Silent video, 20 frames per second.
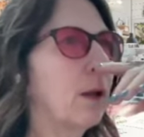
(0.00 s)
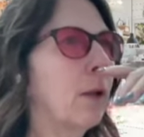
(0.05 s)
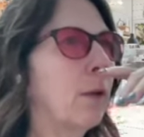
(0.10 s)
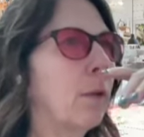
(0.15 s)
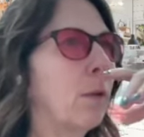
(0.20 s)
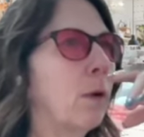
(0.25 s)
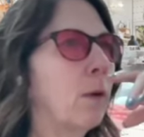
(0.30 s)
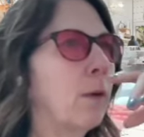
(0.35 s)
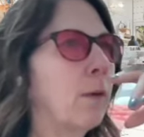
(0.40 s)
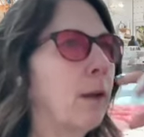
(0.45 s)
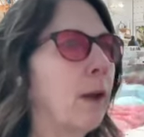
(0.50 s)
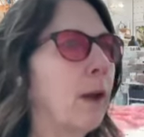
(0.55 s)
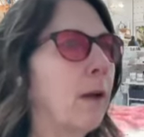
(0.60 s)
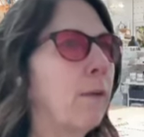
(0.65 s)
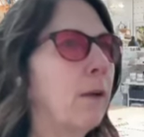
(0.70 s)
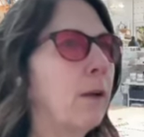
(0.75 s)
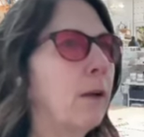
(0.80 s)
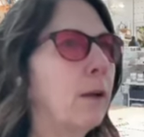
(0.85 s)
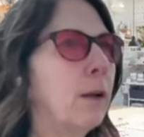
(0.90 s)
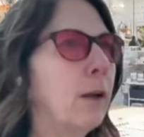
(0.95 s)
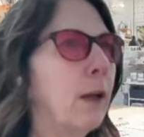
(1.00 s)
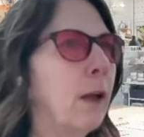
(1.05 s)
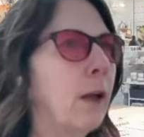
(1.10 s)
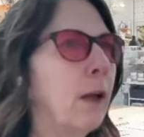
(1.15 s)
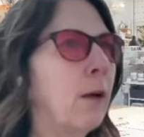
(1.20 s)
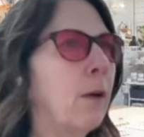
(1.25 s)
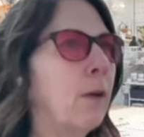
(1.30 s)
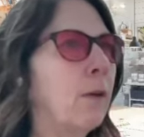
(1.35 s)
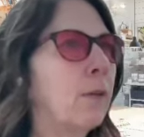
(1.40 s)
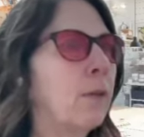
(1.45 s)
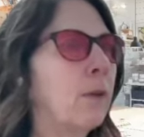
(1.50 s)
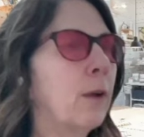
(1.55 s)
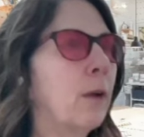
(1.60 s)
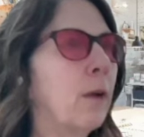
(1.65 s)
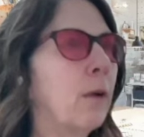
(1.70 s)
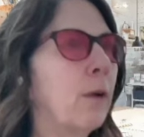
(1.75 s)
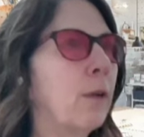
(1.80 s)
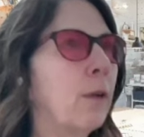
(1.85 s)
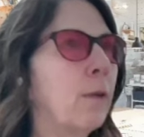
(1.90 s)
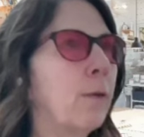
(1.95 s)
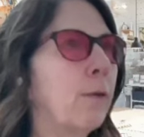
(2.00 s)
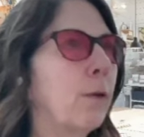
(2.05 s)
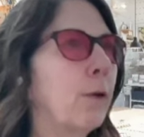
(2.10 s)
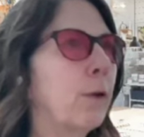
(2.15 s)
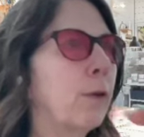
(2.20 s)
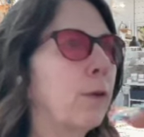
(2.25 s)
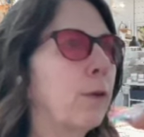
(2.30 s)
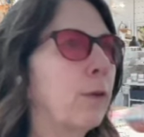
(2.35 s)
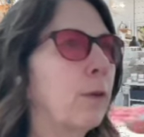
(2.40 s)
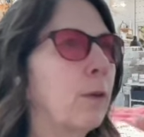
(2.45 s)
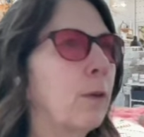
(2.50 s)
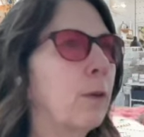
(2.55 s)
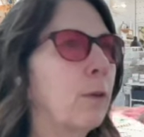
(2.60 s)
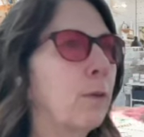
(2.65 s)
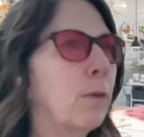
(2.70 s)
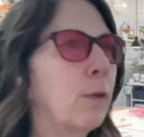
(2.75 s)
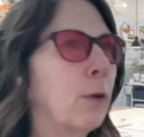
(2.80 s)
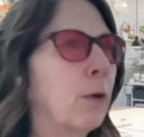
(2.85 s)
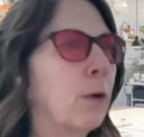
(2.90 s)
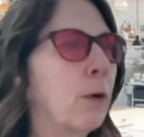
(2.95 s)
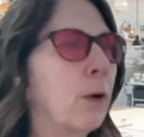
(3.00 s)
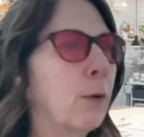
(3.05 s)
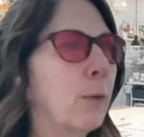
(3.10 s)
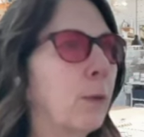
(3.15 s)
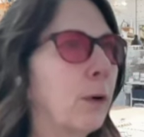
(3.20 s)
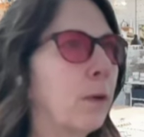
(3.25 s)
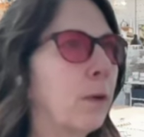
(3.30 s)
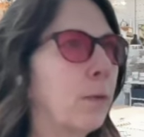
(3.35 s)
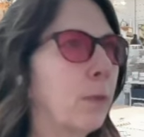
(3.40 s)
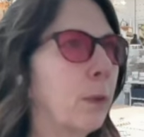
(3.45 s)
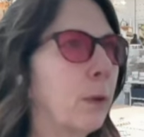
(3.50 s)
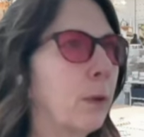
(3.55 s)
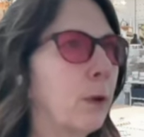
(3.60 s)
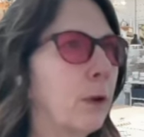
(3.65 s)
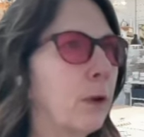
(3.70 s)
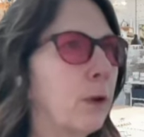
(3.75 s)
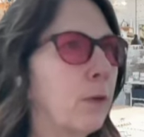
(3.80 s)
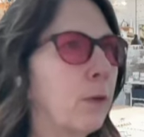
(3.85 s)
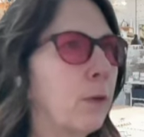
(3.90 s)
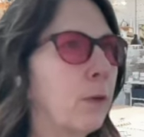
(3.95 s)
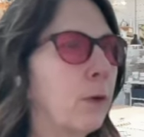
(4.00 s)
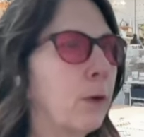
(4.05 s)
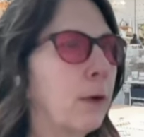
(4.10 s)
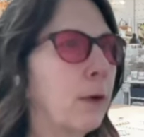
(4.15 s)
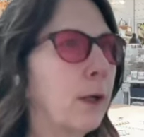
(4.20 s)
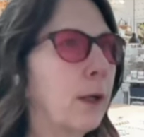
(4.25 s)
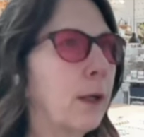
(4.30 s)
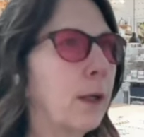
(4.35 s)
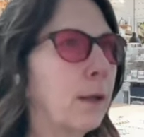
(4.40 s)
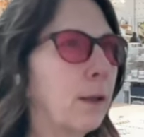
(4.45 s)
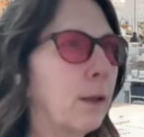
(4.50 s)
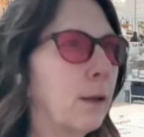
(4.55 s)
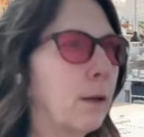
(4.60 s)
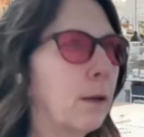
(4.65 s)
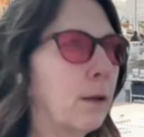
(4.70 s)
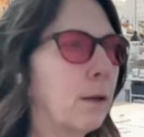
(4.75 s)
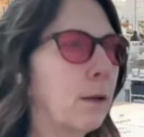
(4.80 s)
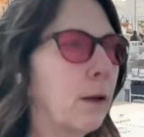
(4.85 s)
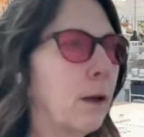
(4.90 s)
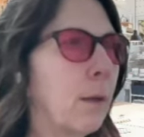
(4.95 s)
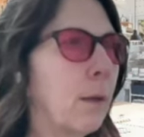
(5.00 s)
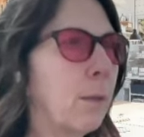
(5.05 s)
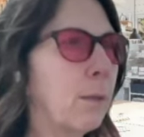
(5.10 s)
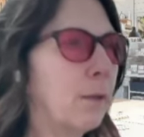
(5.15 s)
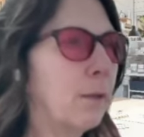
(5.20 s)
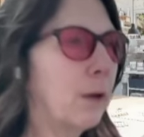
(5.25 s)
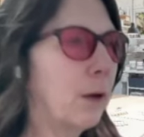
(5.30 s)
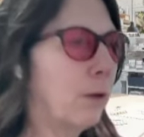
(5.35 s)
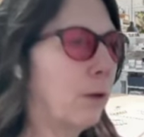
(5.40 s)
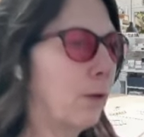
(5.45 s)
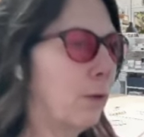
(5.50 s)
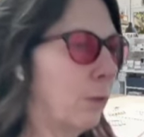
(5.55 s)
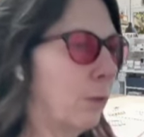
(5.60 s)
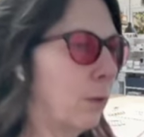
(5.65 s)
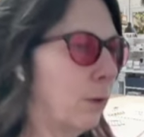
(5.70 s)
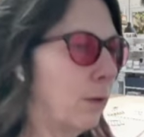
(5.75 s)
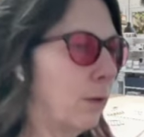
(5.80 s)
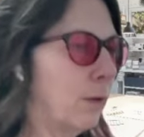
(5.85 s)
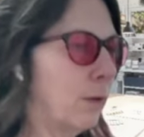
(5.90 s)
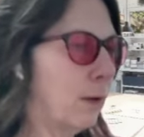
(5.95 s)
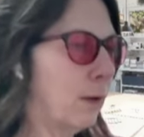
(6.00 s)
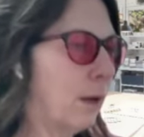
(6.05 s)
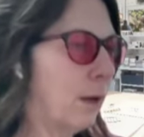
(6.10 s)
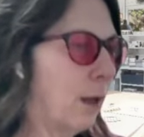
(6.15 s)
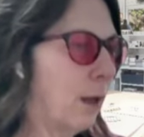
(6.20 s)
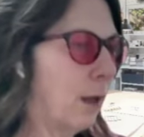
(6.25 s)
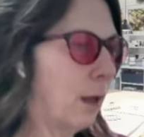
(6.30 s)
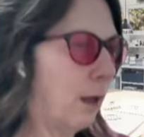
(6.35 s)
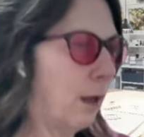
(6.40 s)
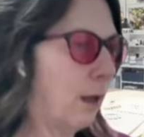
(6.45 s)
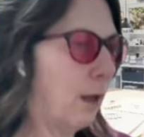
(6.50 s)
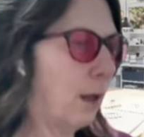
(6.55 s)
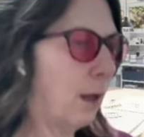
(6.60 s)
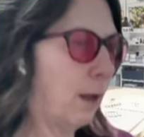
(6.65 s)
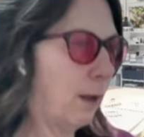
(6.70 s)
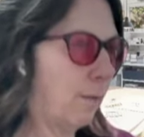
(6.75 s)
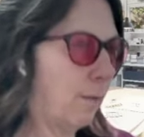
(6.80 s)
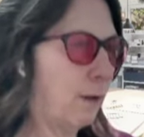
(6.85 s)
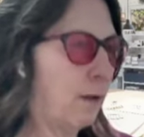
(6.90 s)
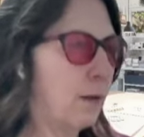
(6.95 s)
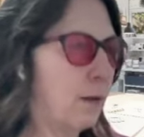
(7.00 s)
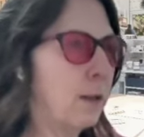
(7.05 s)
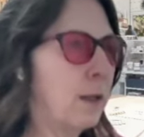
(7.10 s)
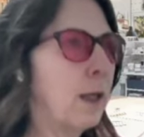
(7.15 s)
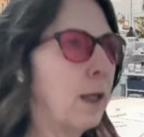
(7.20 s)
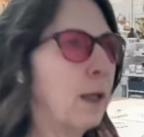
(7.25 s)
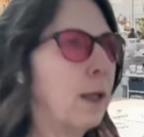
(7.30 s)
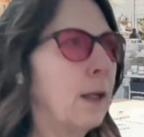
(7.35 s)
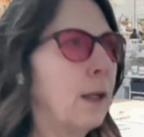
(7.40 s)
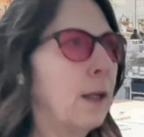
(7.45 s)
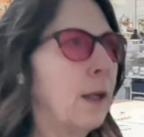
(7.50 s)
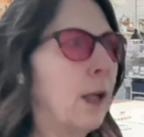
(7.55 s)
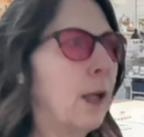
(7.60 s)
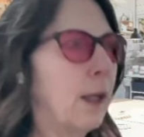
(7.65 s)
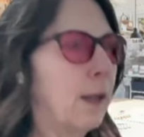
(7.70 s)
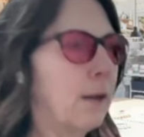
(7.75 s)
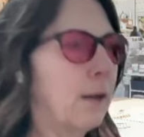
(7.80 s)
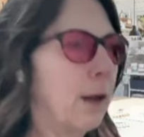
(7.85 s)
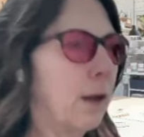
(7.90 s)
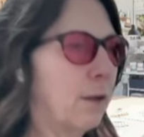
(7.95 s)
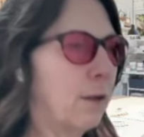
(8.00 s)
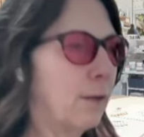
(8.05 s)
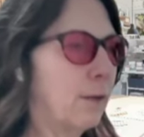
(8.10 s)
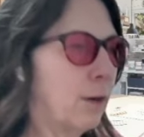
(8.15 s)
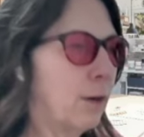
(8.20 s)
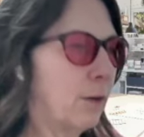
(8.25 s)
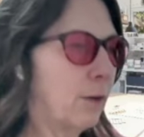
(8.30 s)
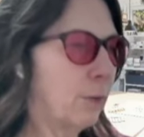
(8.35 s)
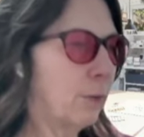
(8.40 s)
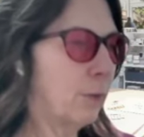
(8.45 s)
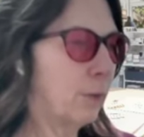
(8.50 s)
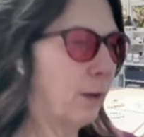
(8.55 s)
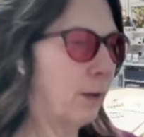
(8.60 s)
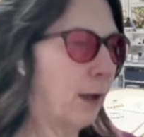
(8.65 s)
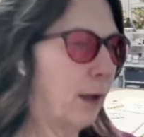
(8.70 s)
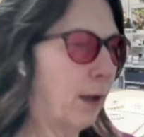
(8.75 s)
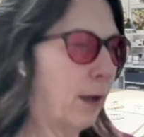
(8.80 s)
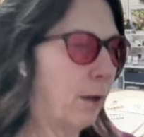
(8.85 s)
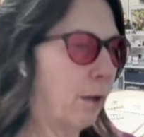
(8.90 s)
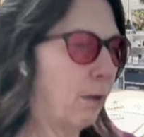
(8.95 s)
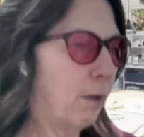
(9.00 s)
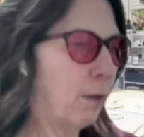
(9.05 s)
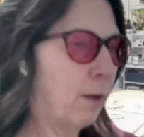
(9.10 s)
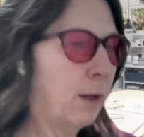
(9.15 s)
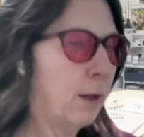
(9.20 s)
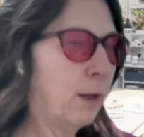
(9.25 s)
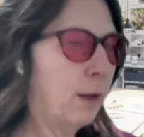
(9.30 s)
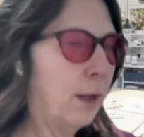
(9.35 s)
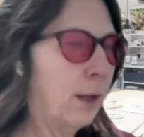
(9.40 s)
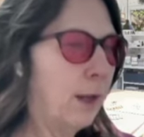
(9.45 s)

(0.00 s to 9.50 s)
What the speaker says: it was heaven and hell. So the first floor was purgatory, the upstairs was heaven, and downstairs was hell.